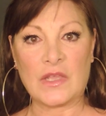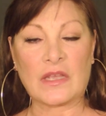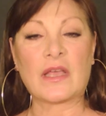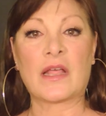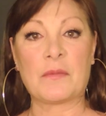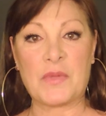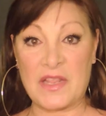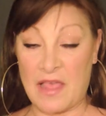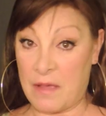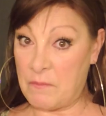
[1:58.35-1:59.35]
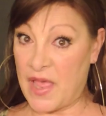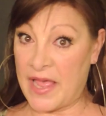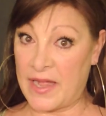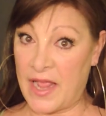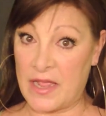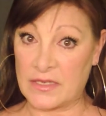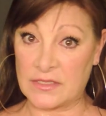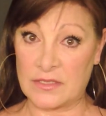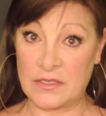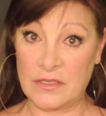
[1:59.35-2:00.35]
You gotta be that
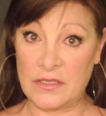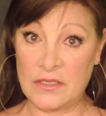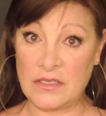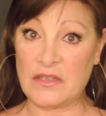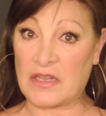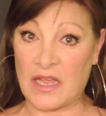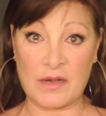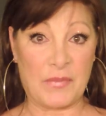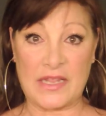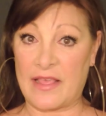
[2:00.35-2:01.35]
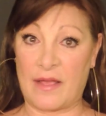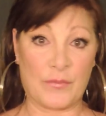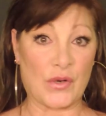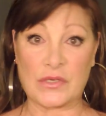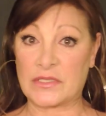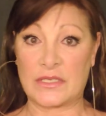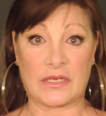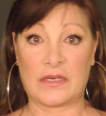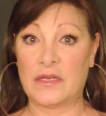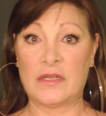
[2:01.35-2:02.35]
badass. You gotta be that
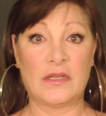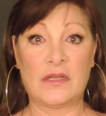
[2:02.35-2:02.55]
person